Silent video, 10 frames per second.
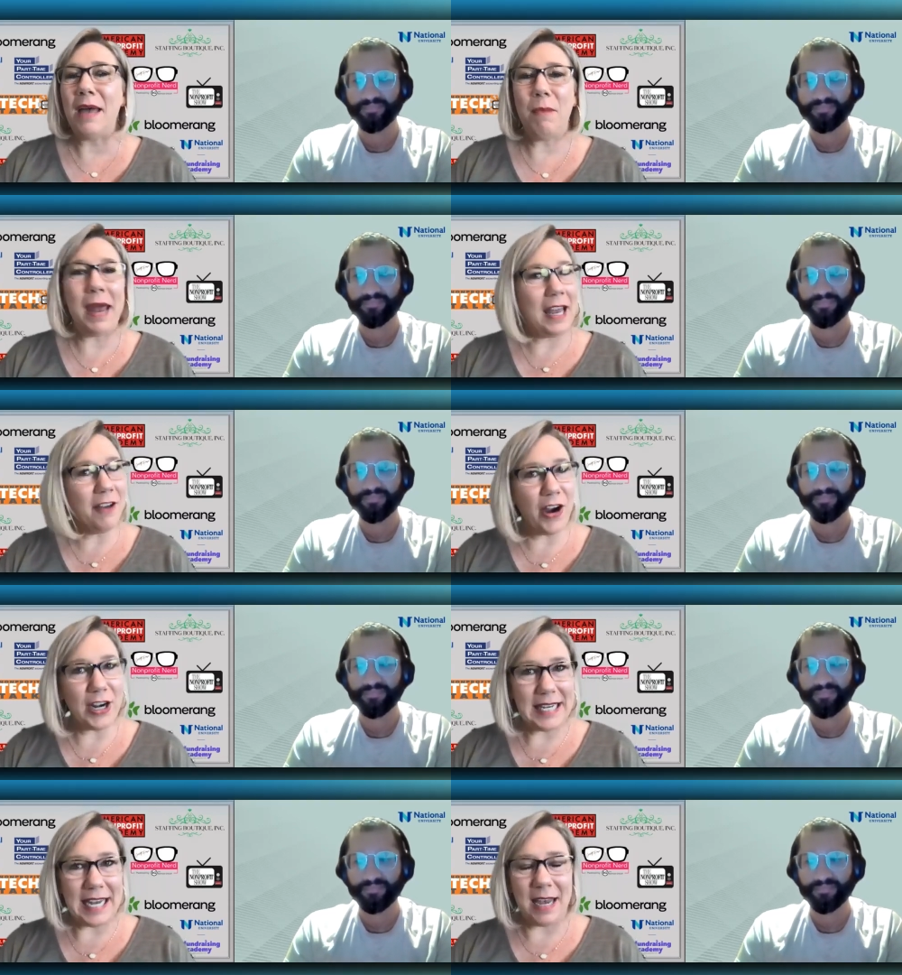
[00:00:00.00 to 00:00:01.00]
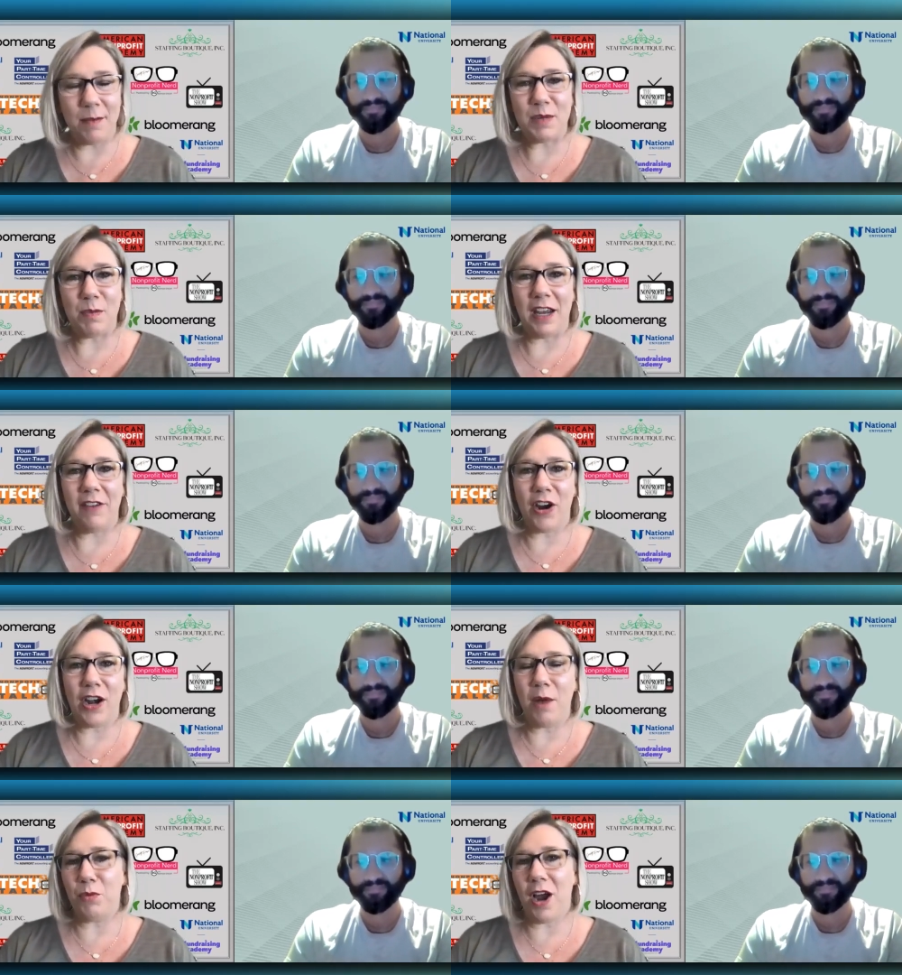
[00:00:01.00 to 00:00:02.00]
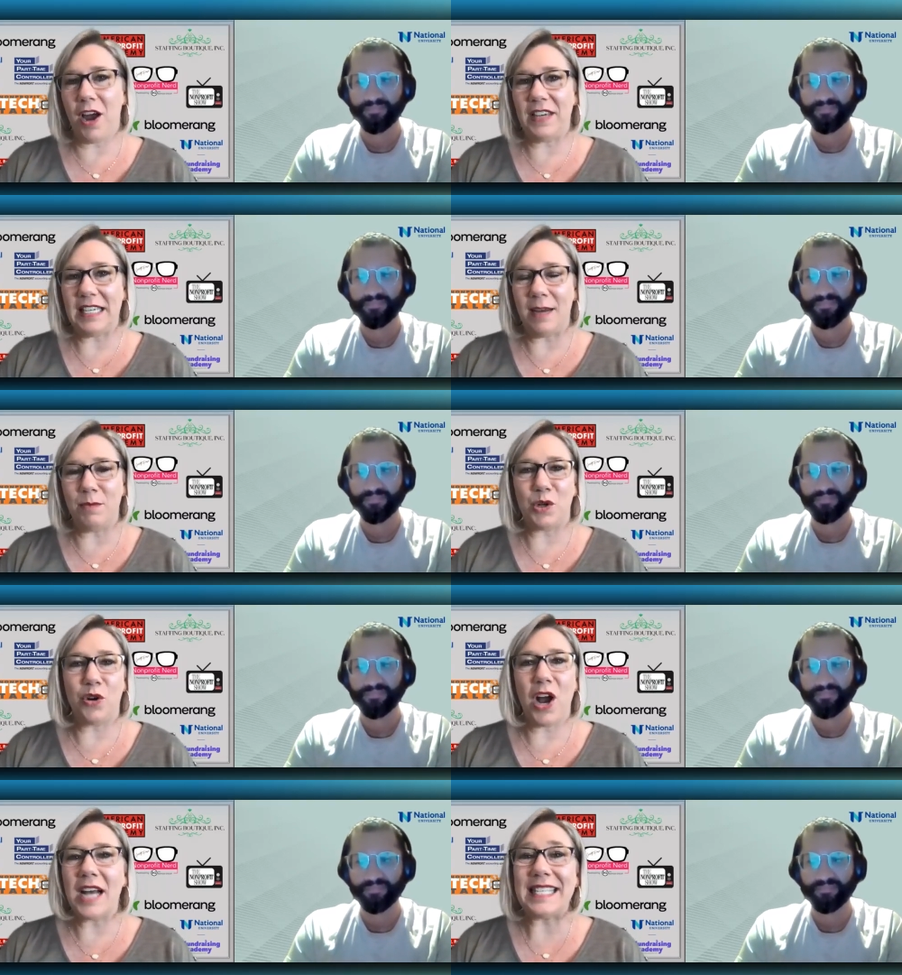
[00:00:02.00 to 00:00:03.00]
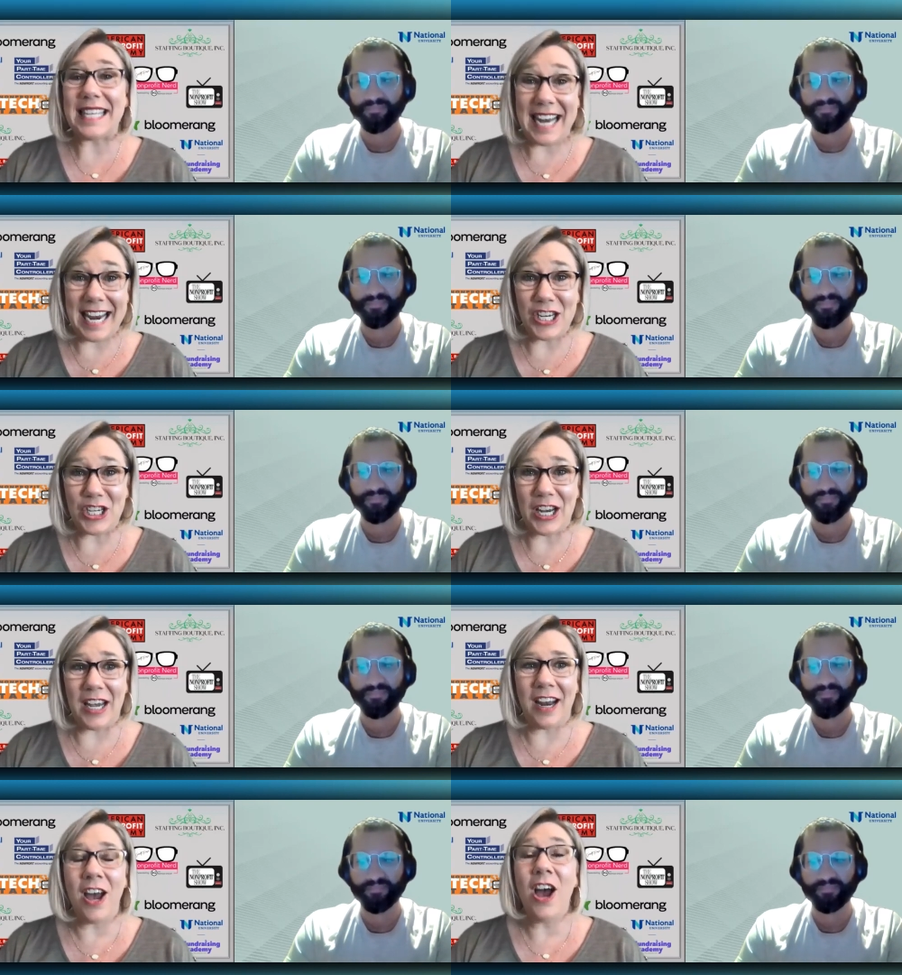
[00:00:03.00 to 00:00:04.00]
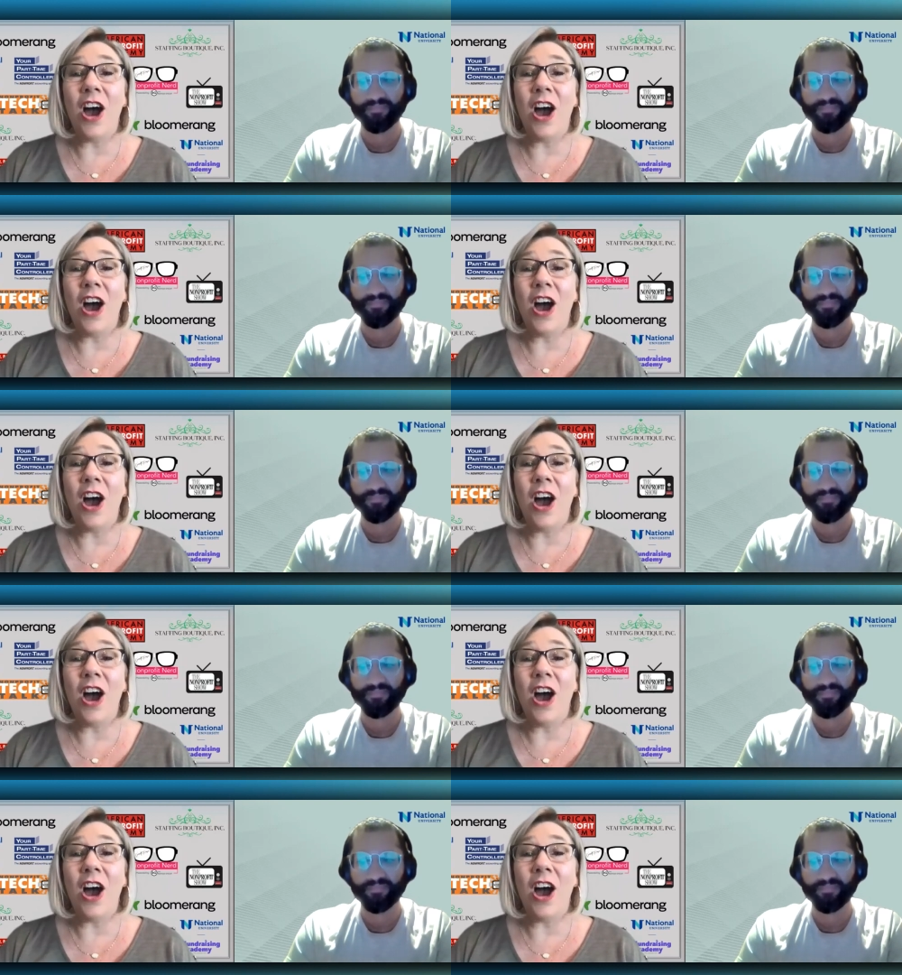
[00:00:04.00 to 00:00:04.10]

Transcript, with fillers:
Speaker 1: many of our nonprofit teams across the nation